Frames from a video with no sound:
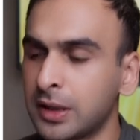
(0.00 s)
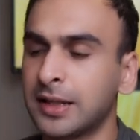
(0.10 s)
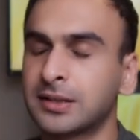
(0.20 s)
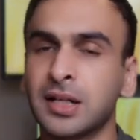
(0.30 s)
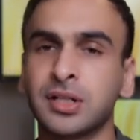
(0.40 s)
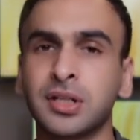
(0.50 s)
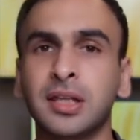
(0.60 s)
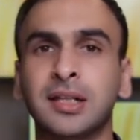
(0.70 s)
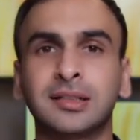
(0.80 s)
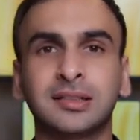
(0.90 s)

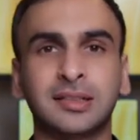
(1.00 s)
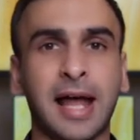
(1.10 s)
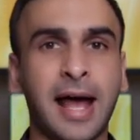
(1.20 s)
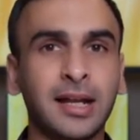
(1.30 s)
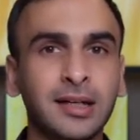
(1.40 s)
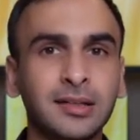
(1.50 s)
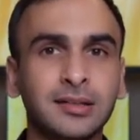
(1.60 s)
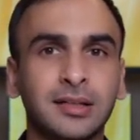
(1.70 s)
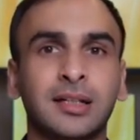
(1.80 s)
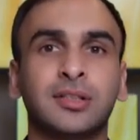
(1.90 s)
Essentially, the
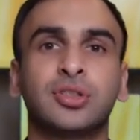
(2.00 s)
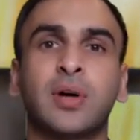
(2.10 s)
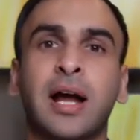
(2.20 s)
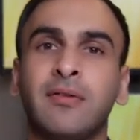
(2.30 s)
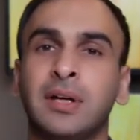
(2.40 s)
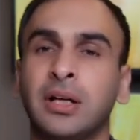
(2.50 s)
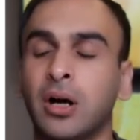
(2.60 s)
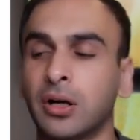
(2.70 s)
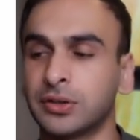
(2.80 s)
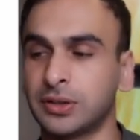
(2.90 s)
status is driving
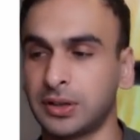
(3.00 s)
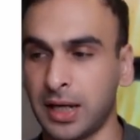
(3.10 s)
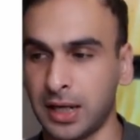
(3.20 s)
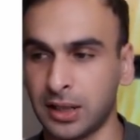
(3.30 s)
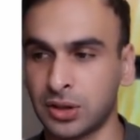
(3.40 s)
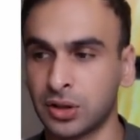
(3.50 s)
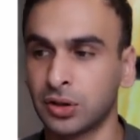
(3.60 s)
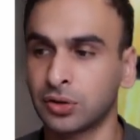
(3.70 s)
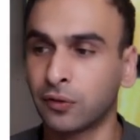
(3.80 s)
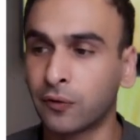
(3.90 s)
our stage.
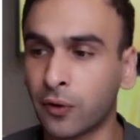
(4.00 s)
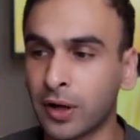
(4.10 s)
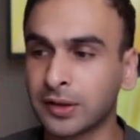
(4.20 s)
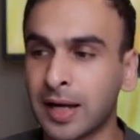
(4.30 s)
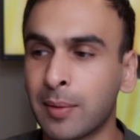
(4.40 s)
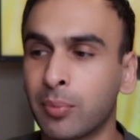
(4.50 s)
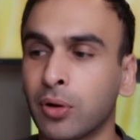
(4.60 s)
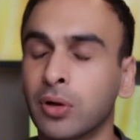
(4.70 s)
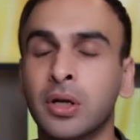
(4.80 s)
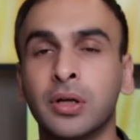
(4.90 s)
So, for
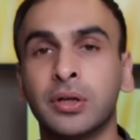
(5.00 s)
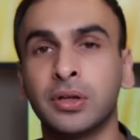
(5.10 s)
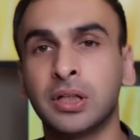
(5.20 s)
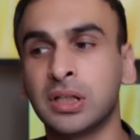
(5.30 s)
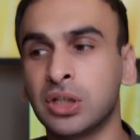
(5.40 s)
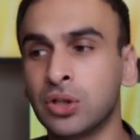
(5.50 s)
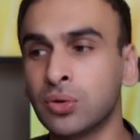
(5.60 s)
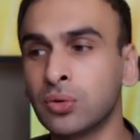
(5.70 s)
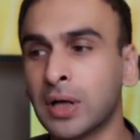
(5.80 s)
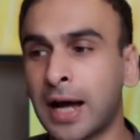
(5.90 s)
example, the
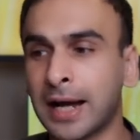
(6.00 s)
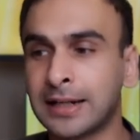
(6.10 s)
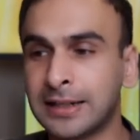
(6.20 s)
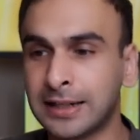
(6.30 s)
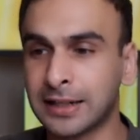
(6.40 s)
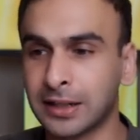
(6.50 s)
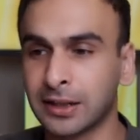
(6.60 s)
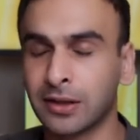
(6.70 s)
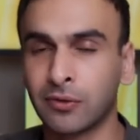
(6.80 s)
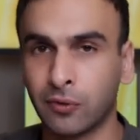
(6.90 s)
new
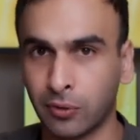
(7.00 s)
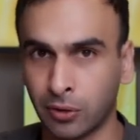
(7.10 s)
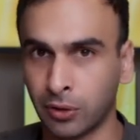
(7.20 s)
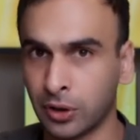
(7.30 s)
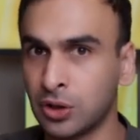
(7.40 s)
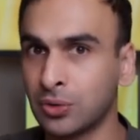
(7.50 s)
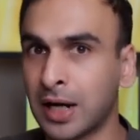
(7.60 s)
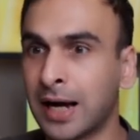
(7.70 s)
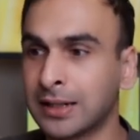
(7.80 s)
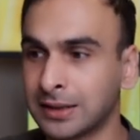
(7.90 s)
idea or the new
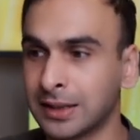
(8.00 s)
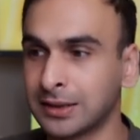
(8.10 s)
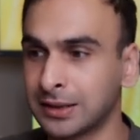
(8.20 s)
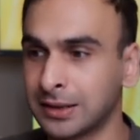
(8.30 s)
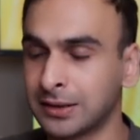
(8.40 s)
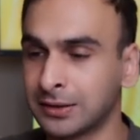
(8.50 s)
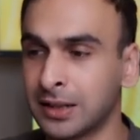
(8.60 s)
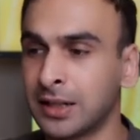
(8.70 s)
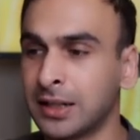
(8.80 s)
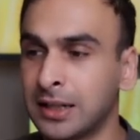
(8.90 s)
content is
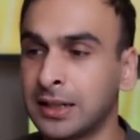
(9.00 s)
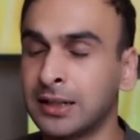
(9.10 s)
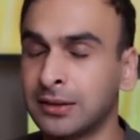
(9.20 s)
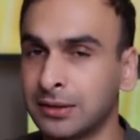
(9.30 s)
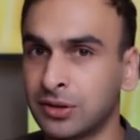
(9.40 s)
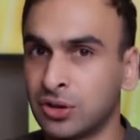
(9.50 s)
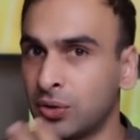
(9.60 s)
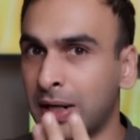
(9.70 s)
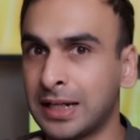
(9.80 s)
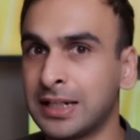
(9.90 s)
in this
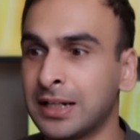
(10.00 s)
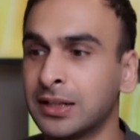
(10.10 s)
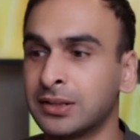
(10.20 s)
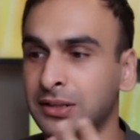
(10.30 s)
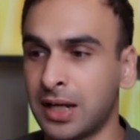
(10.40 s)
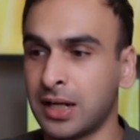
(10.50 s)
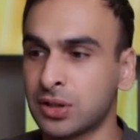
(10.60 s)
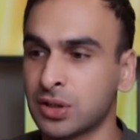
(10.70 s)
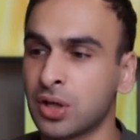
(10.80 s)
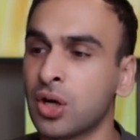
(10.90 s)
new idea
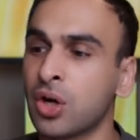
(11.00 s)
stage.